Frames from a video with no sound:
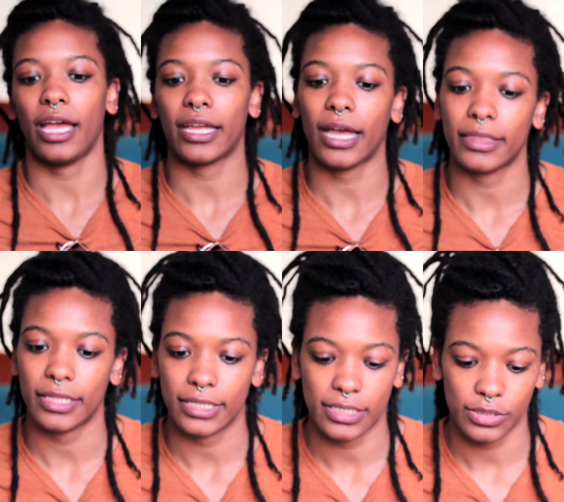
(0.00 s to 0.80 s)
I got
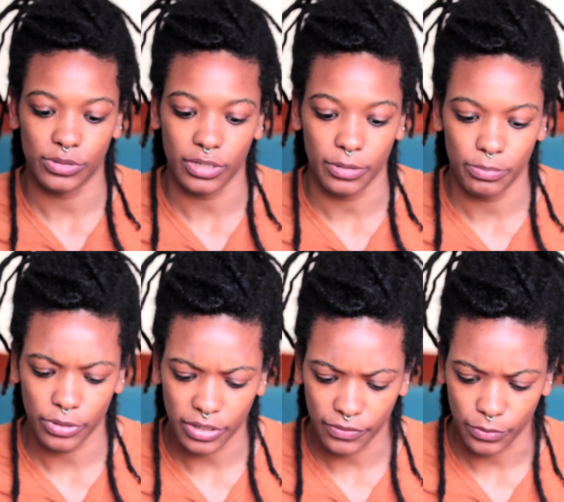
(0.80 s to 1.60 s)
this. It's
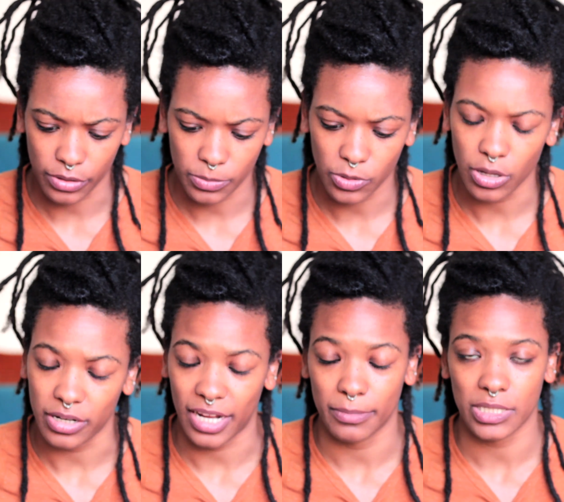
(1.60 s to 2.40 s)
pretty affordable
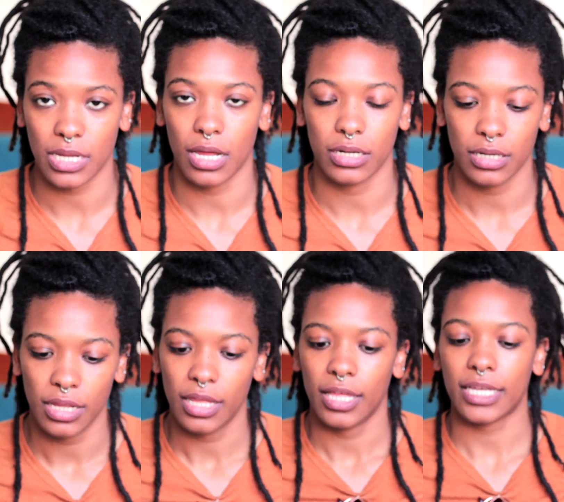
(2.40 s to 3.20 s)
on Amazon.
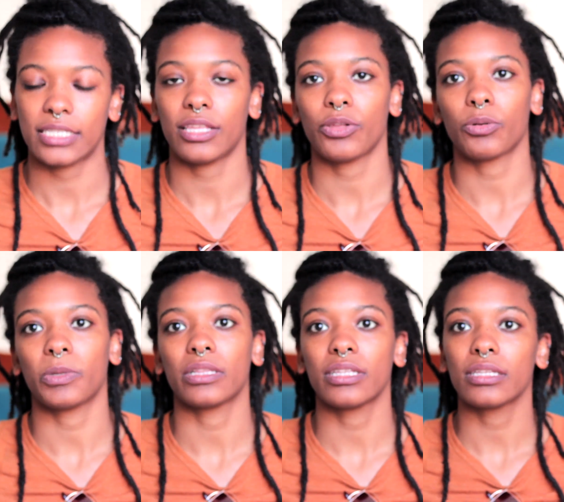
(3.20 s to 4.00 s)
Like I said, there will
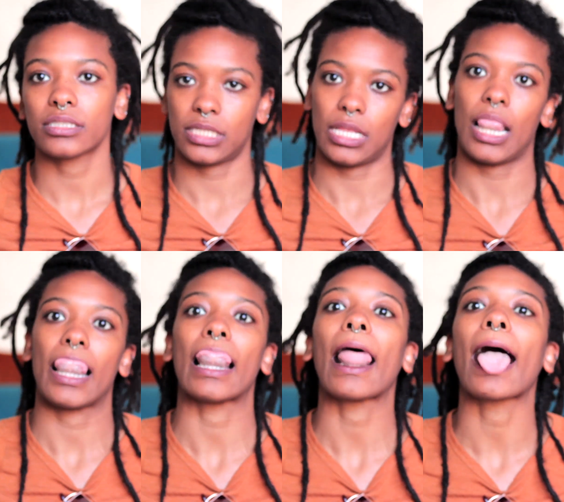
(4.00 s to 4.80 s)
be links.
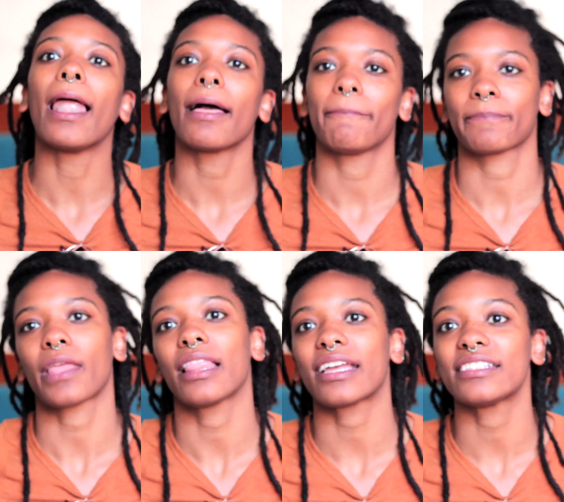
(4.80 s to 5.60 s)
There
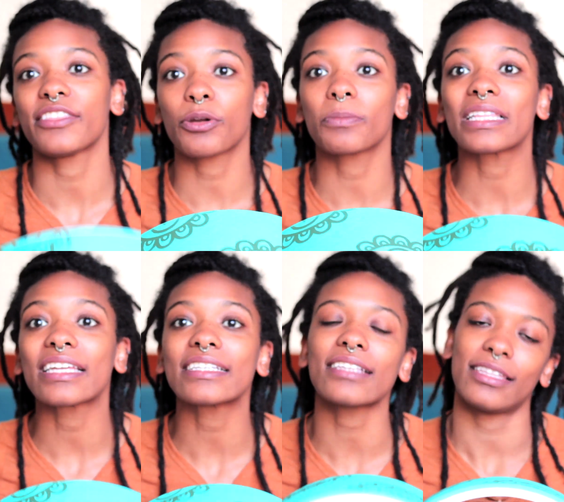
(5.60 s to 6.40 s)
will be
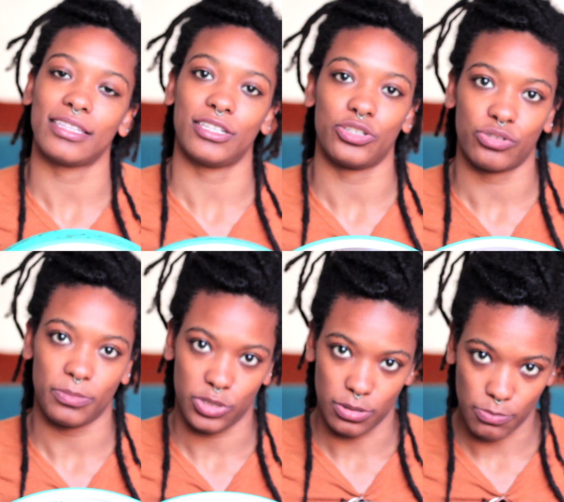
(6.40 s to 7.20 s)
links in the
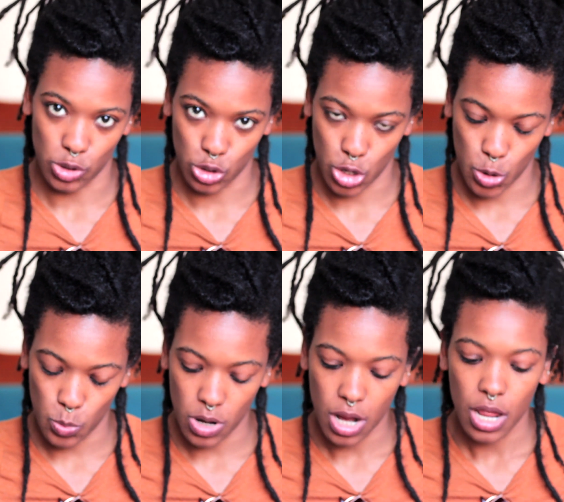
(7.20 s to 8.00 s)
description
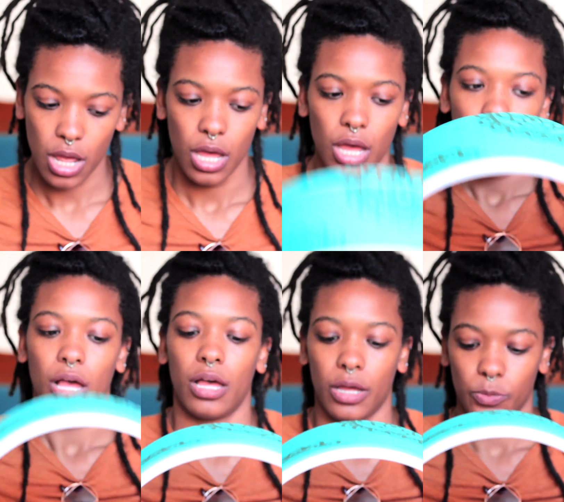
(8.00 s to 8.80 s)
below
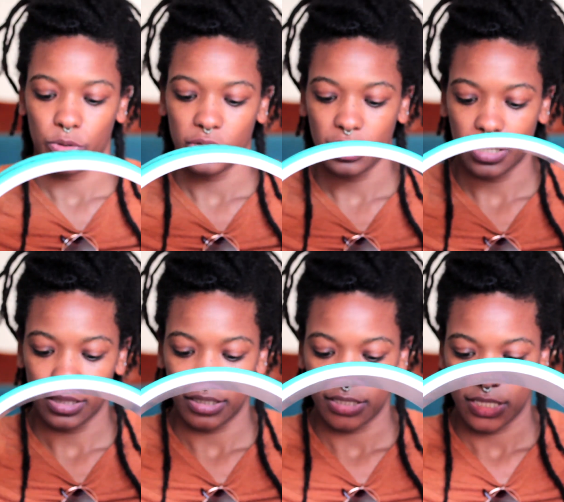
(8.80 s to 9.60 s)
where you can
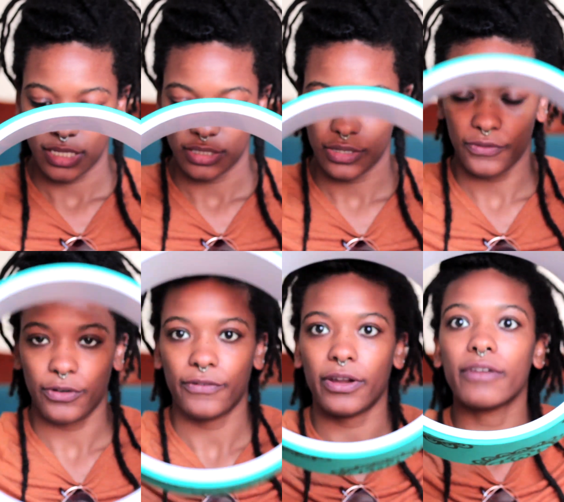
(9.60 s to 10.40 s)
get these things
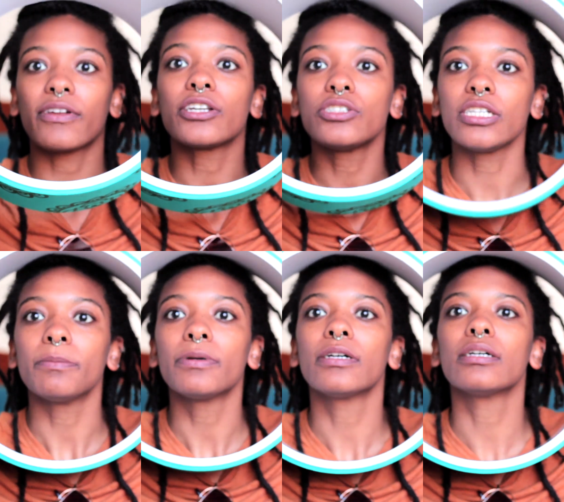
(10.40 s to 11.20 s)
for very, very cheap.